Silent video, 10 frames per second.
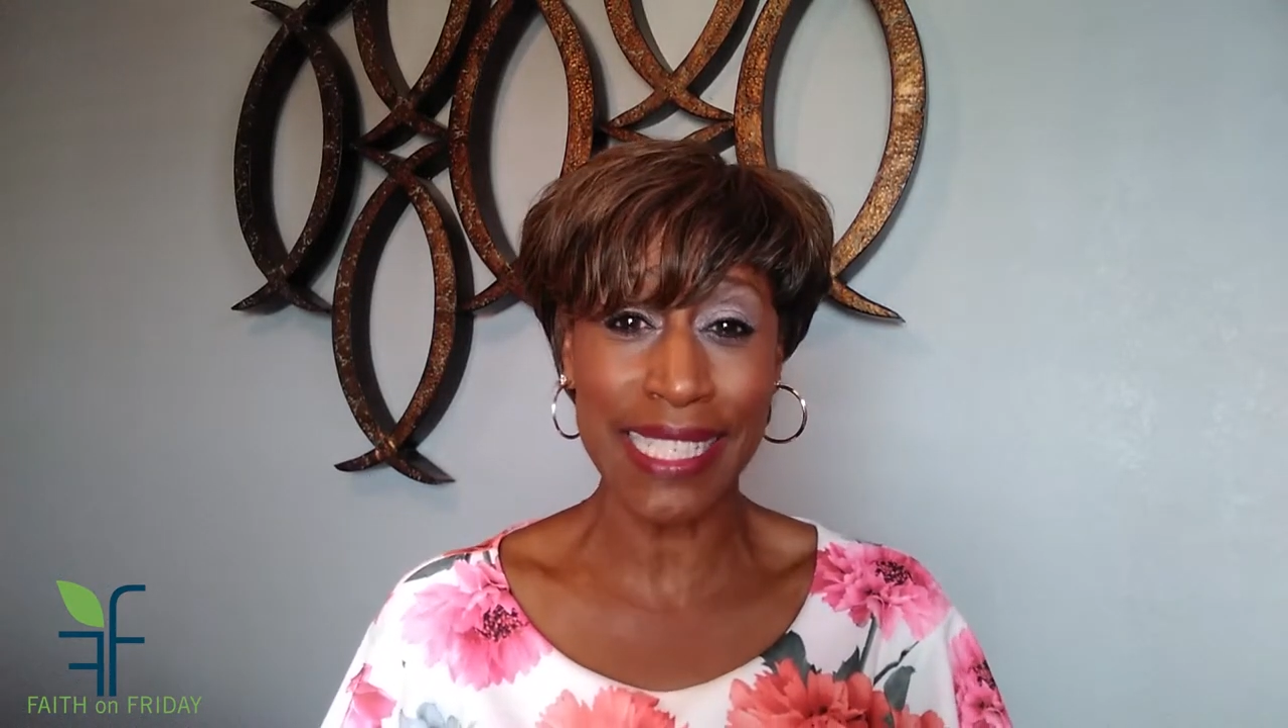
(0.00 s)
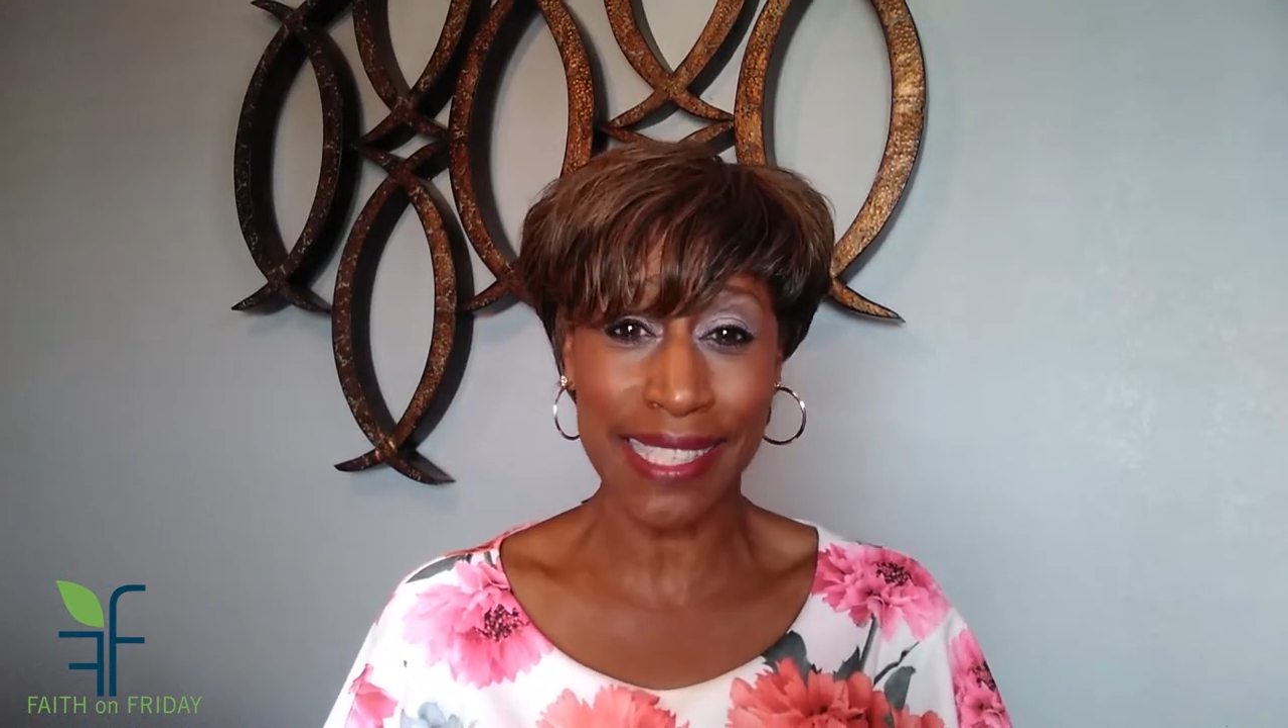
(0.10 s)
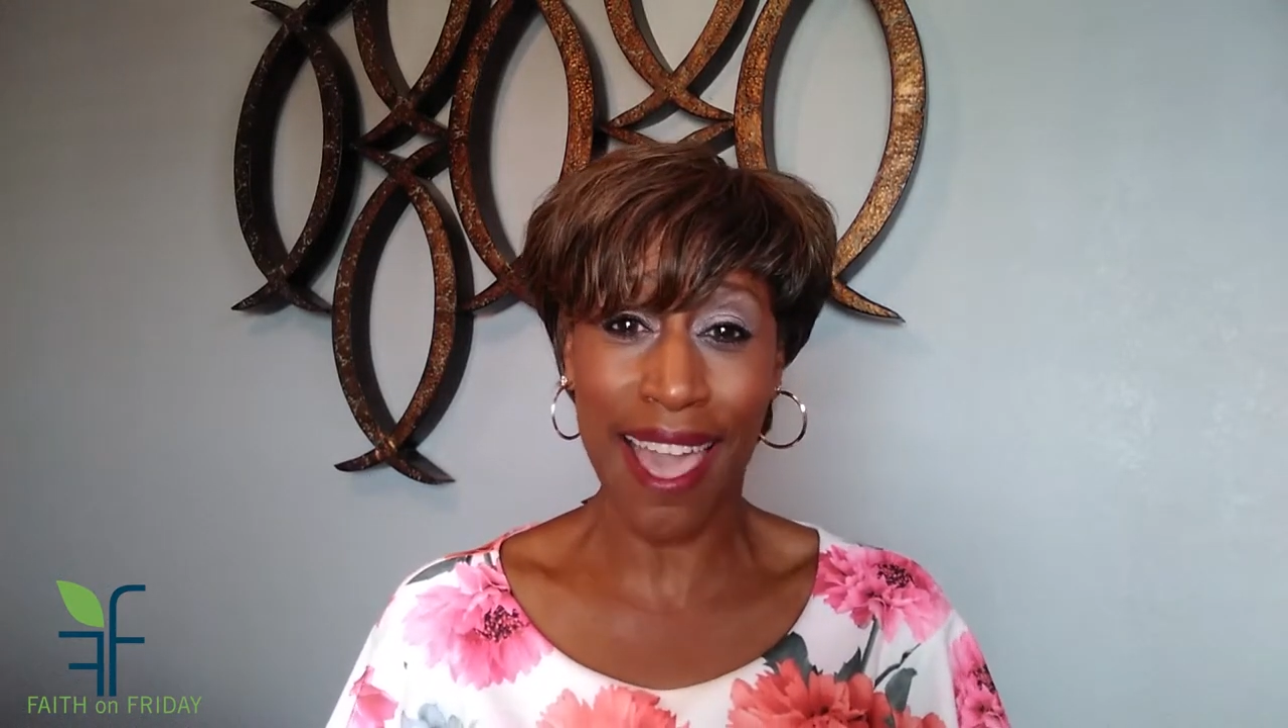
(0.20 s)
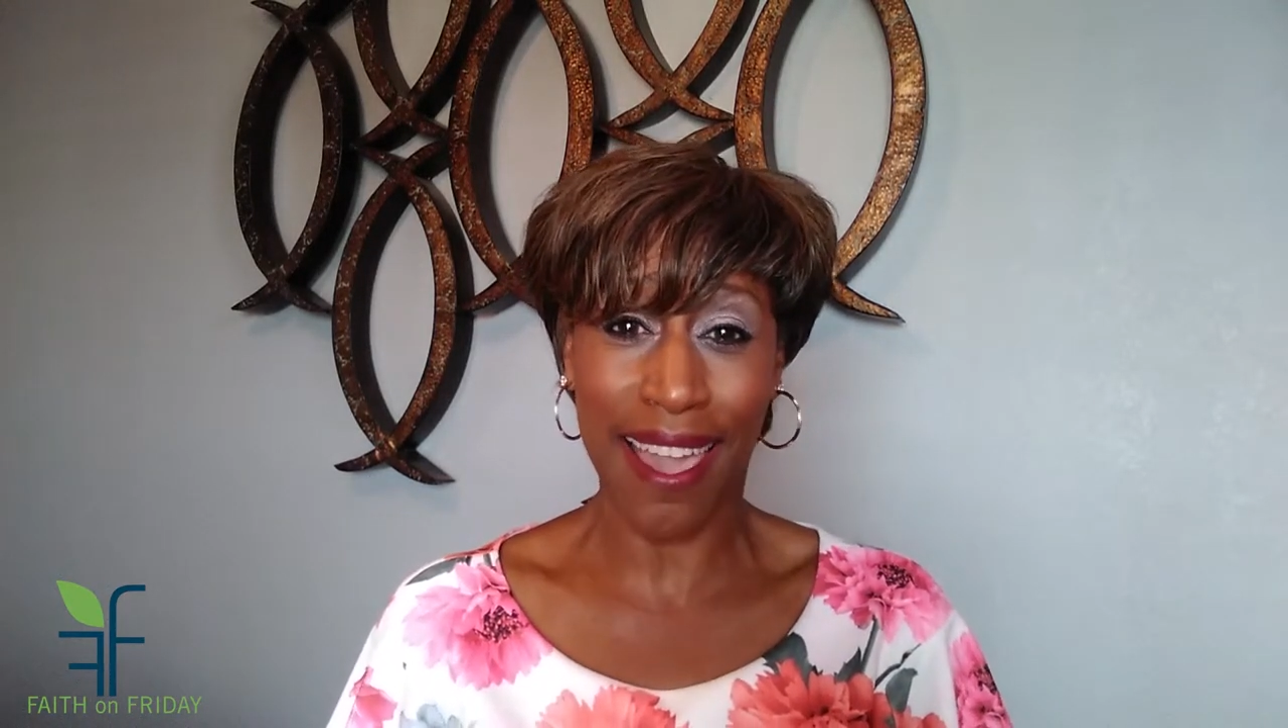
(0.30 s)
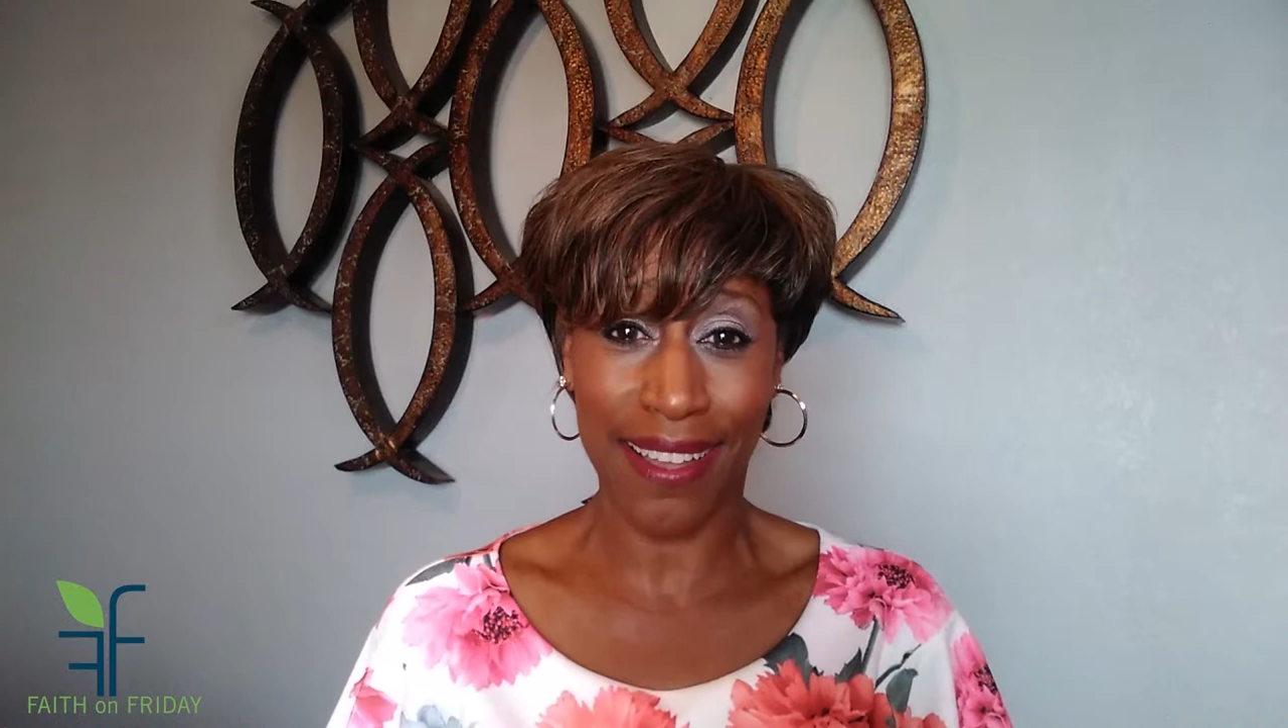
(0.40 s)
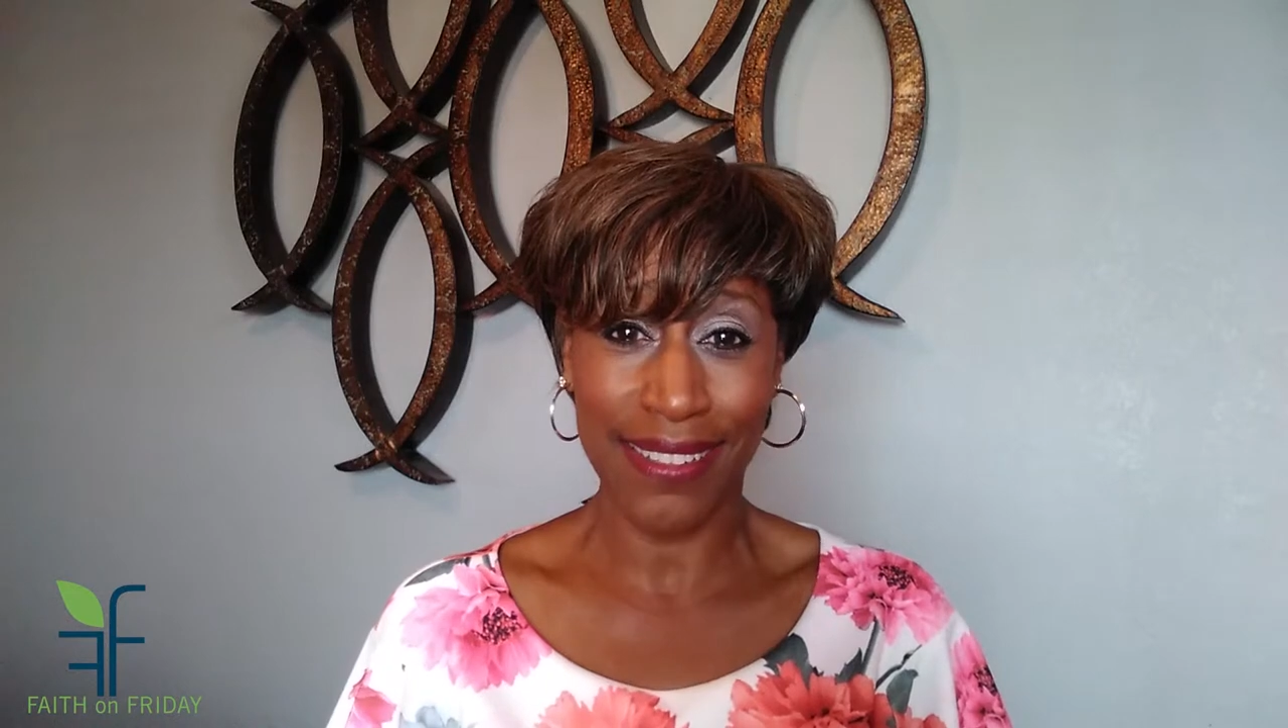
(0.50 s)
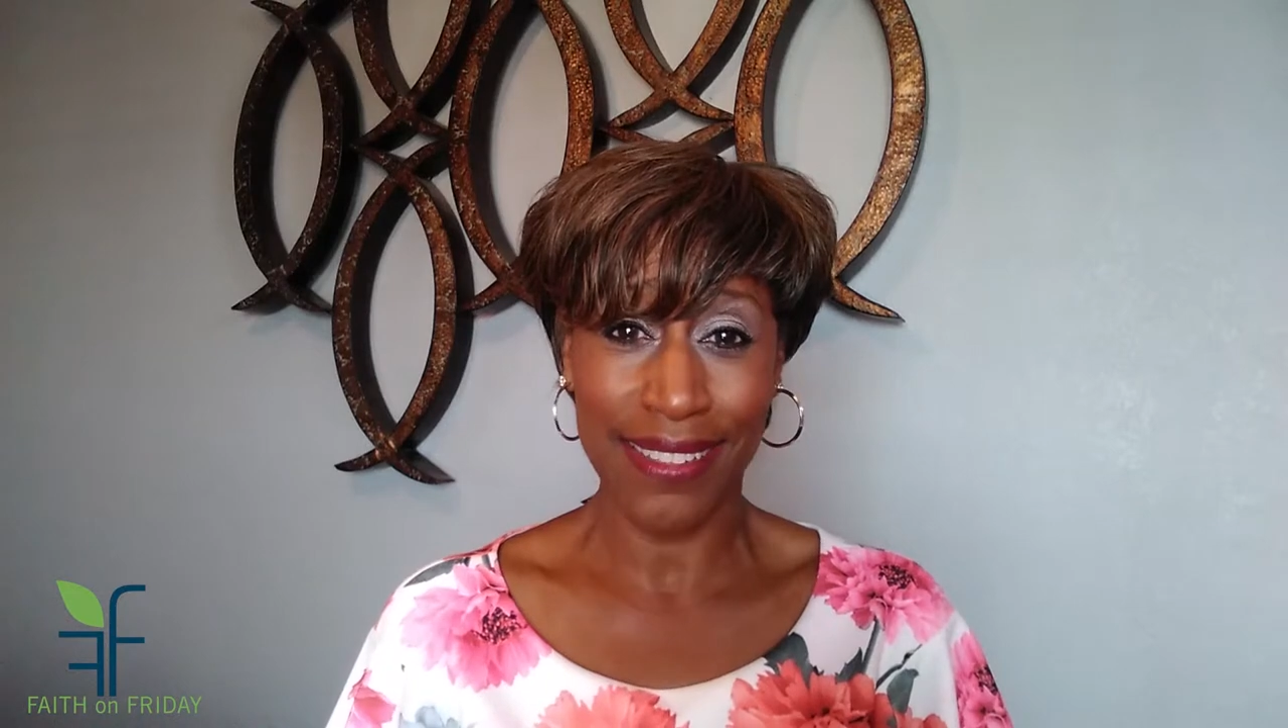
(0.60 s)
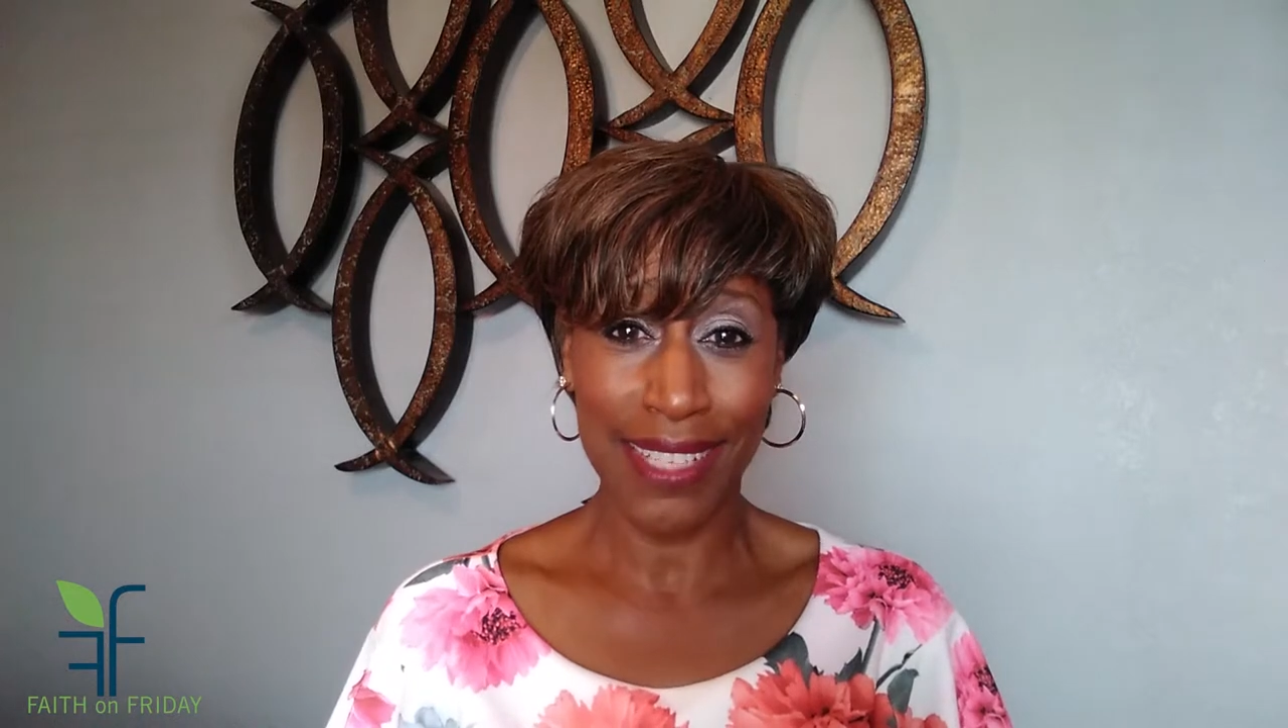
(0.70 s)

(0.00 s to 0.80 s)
say.